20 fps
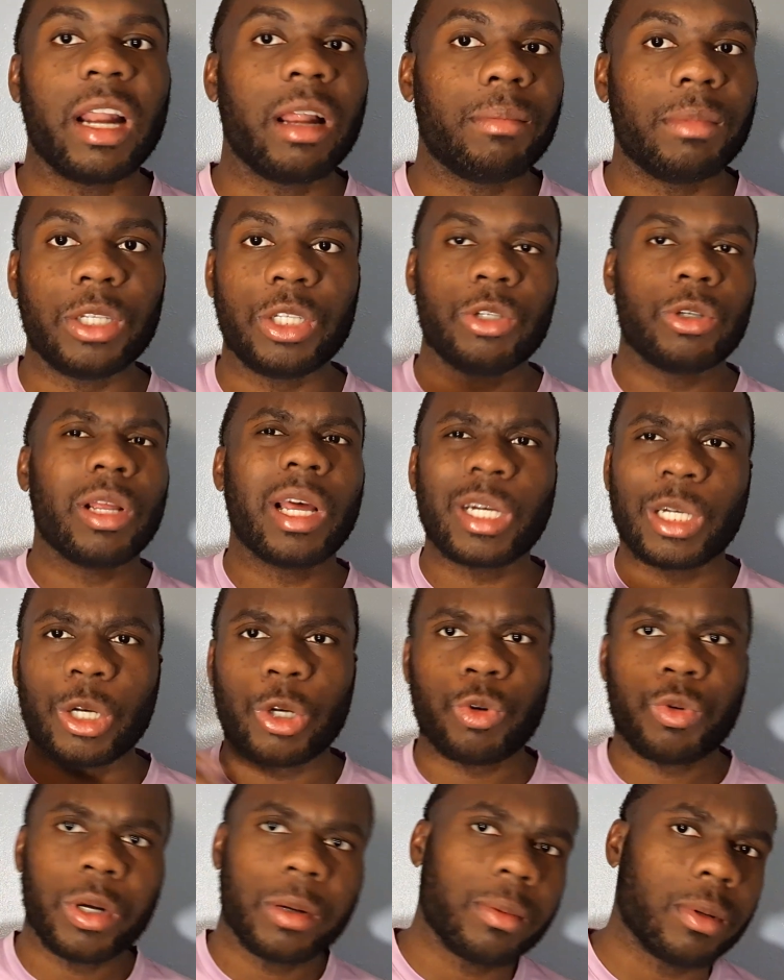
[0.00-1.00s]
That means you're like a
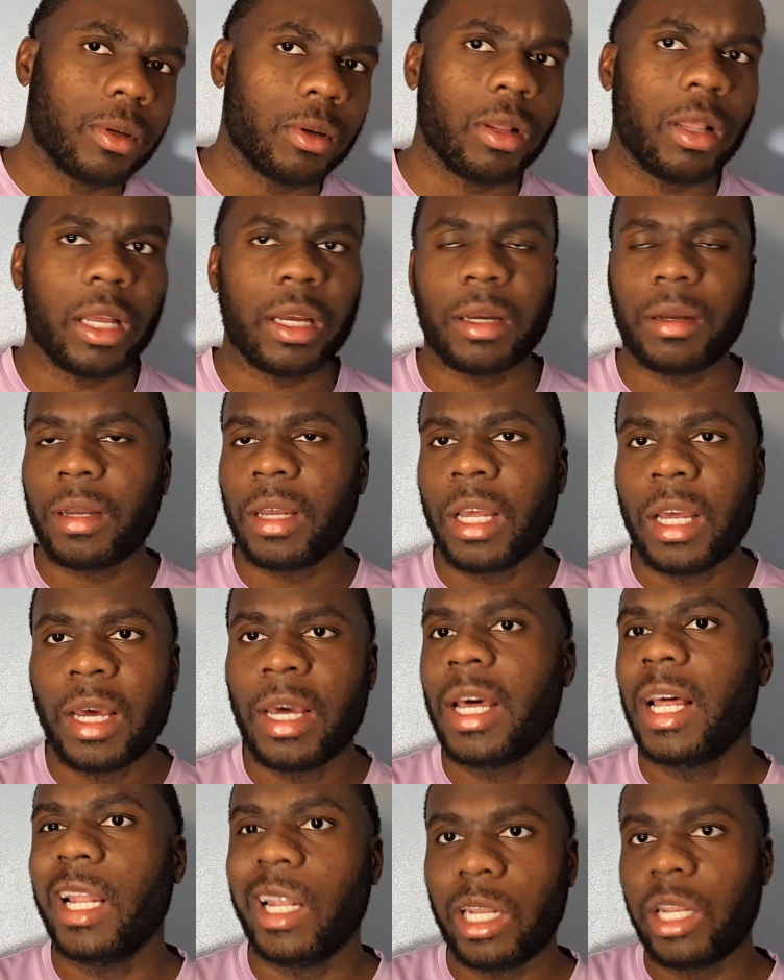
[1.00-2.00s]
criminal. Like,
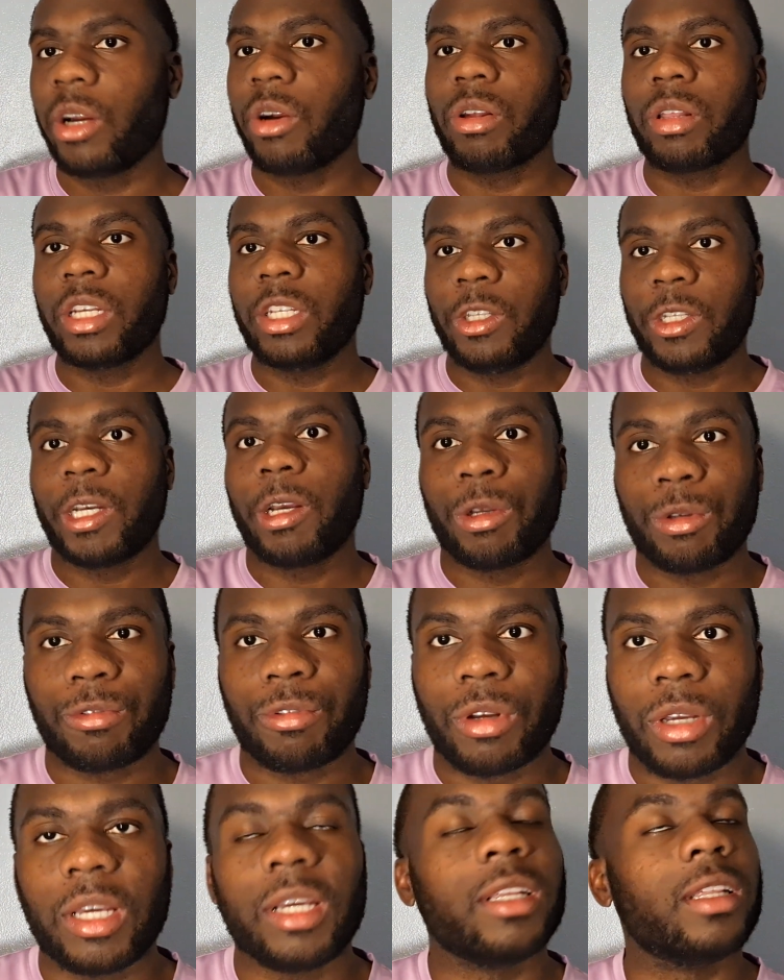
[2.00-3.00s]
literally, jail is for
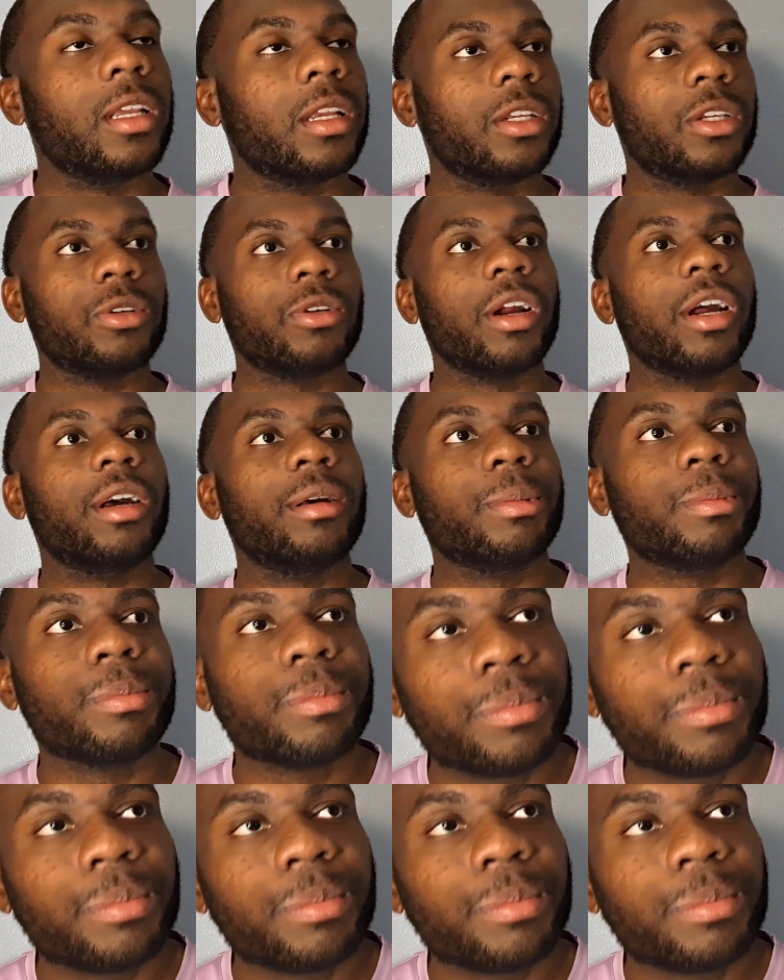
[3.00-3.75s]
heathens, right?